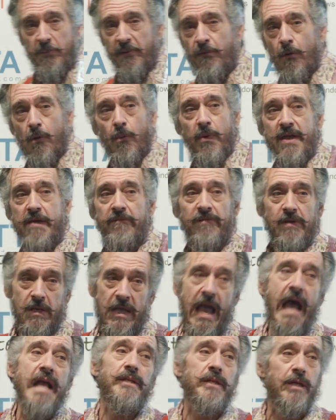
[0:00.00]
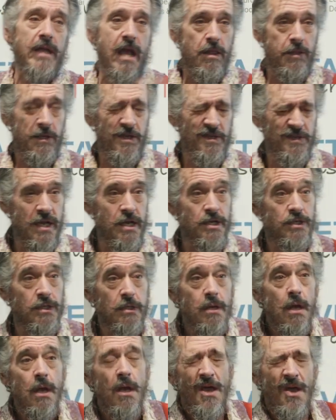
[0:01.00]
before we even got to
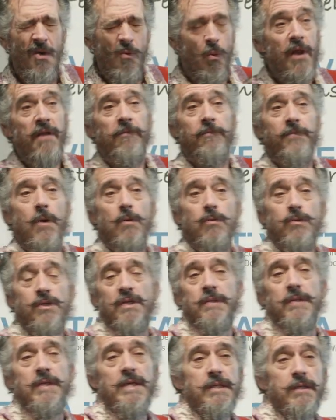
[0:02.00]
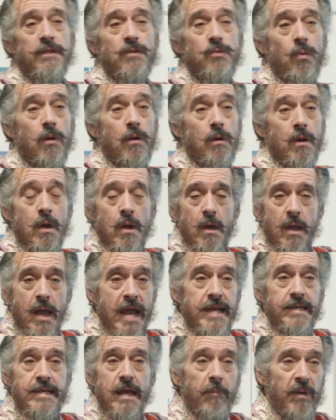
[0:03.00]
colonization. What if those diseases were
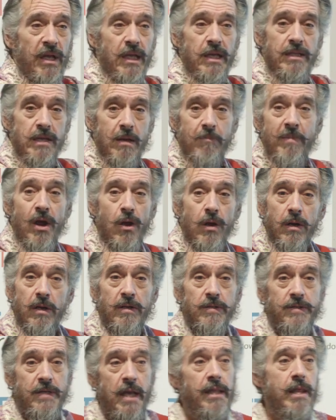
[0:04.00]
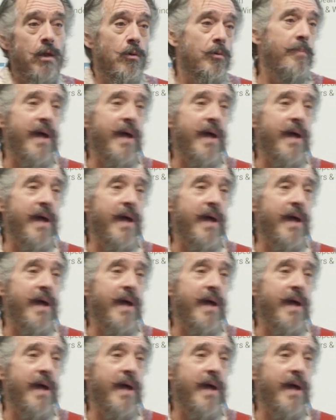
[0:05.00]
endemic in the Americas and they were